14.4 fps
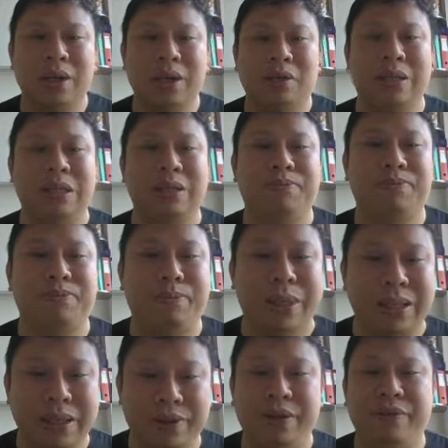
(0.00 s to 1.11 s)
to the
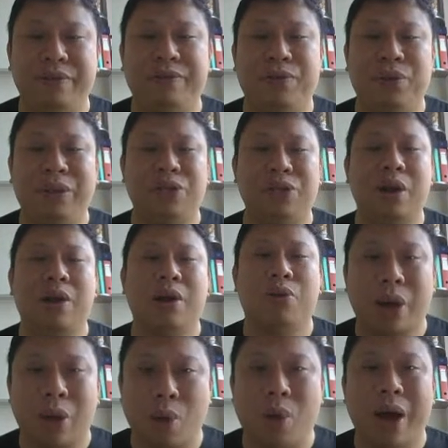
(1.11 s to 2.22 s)
specific voltage
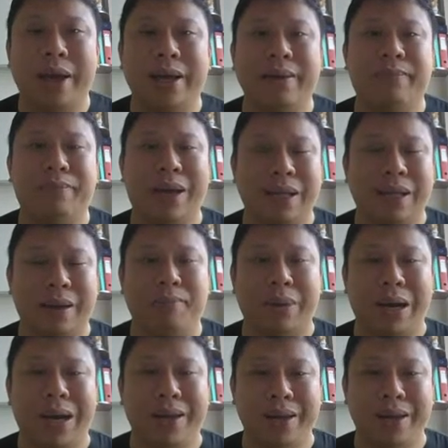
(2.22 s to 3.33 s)
required by the
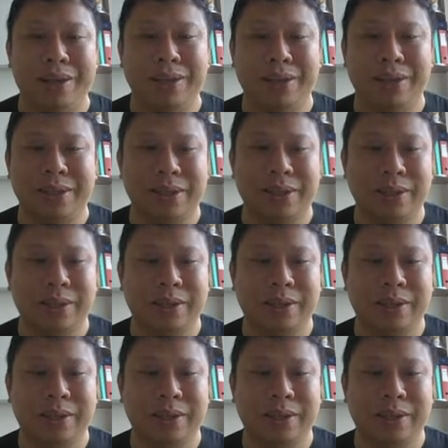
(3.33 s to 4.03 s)
appliance.